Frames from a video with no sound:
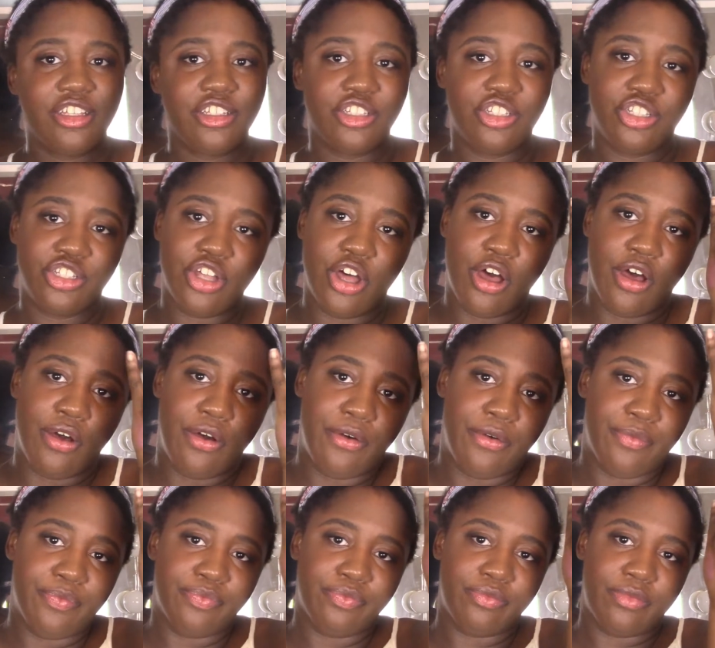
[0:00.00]

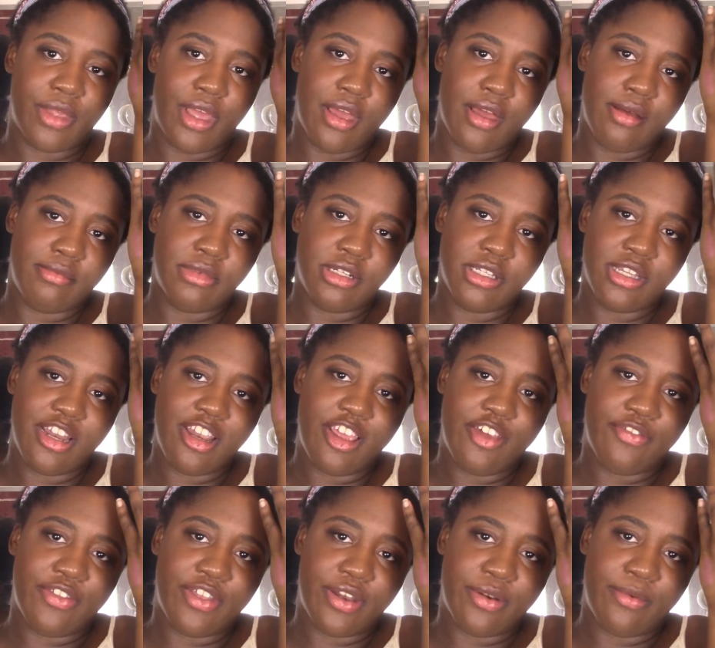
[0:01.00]
So I'm just gonna
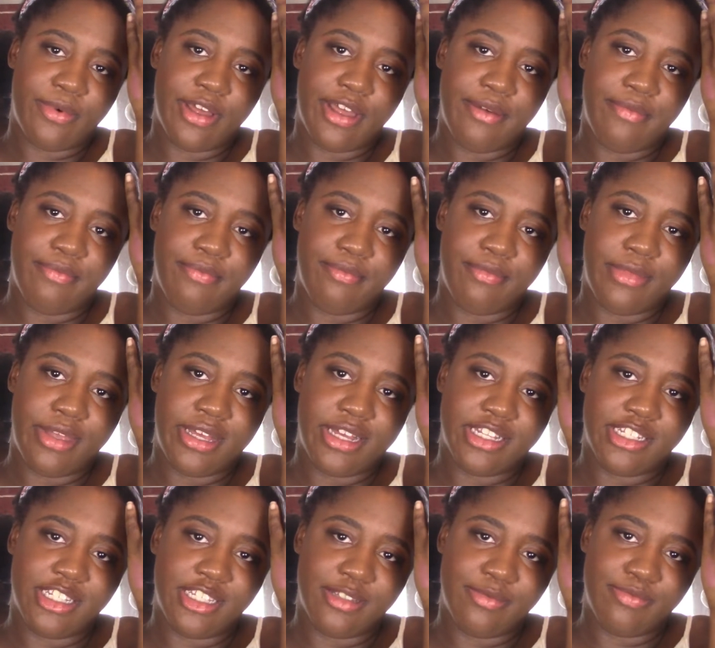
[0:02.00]
give that away
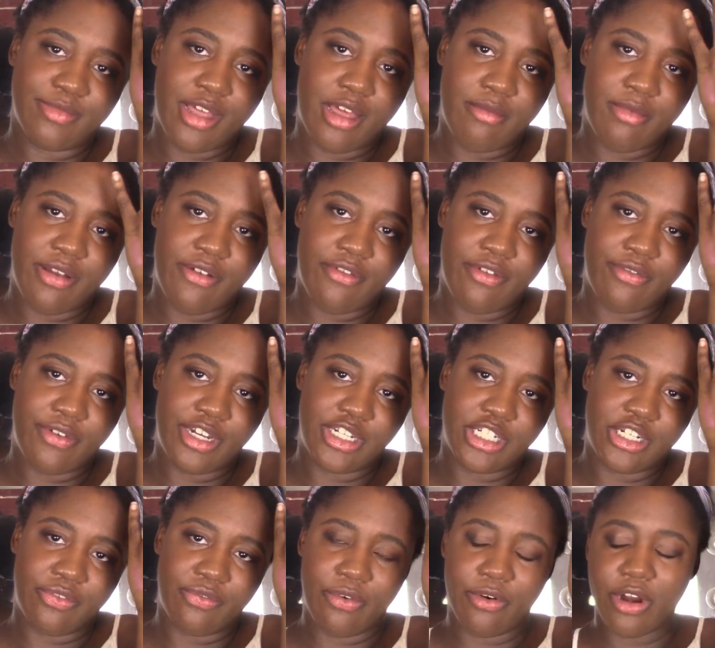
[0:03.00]
because I'm never
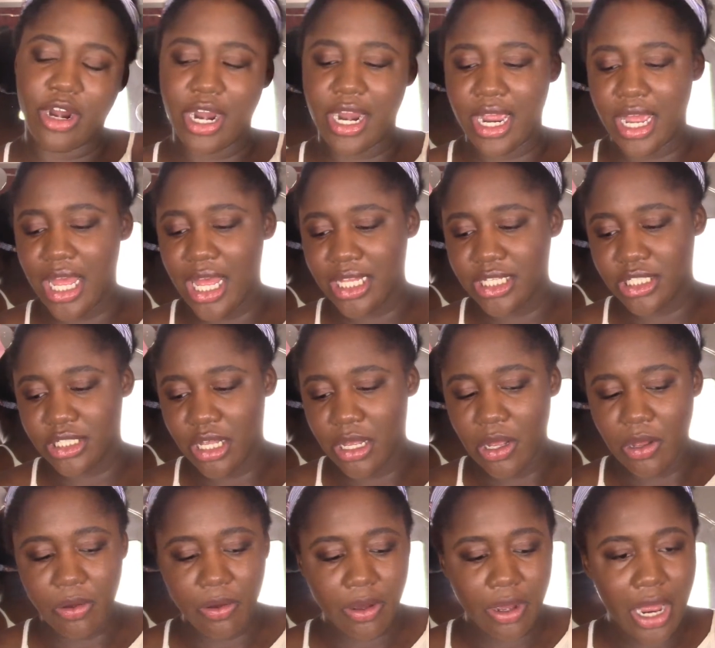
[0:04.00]
reaching for it,
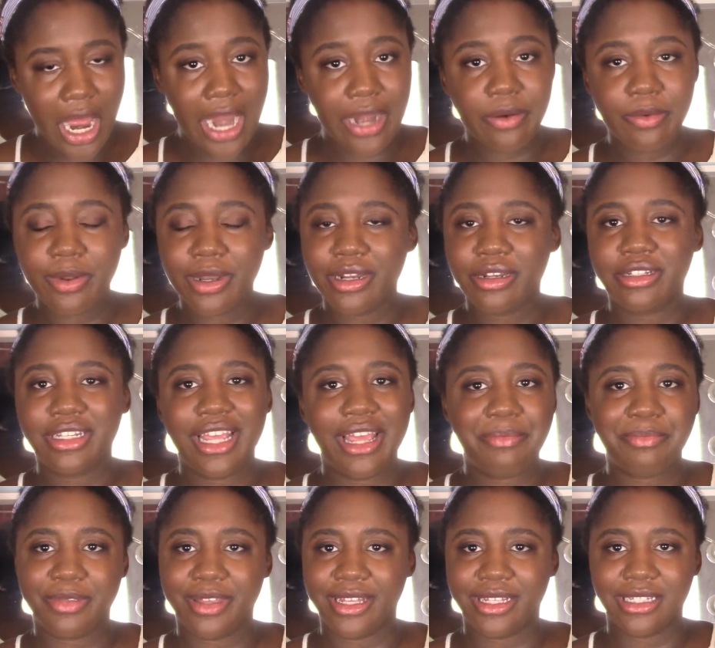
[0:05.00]
so I don't want to
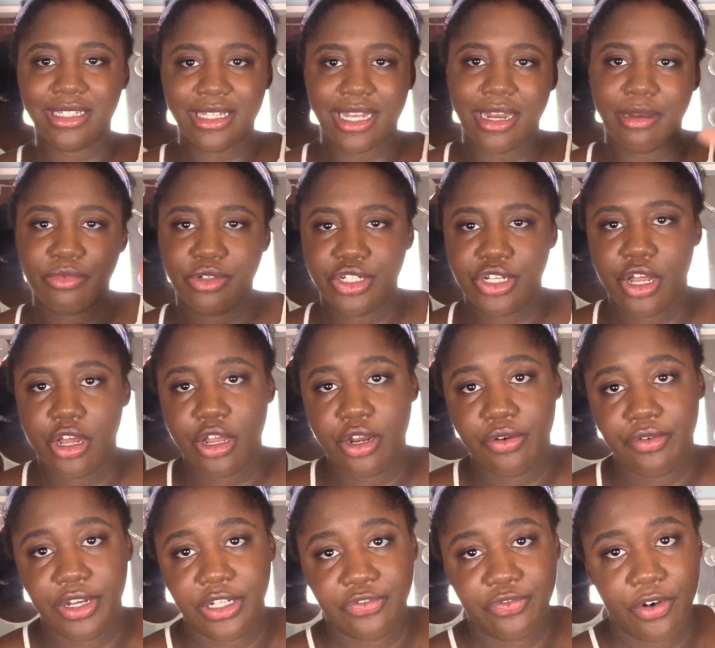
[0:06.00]
keep things that I'm just not gonna
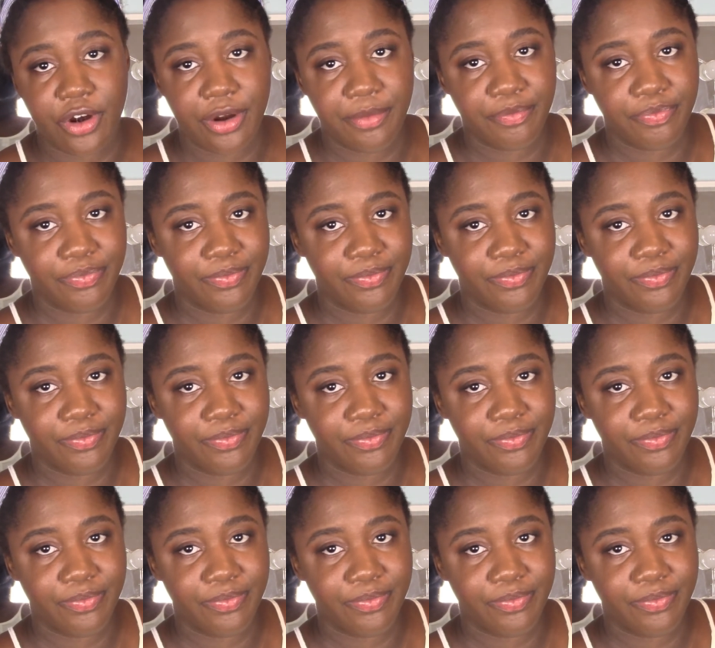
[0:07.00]
reach for.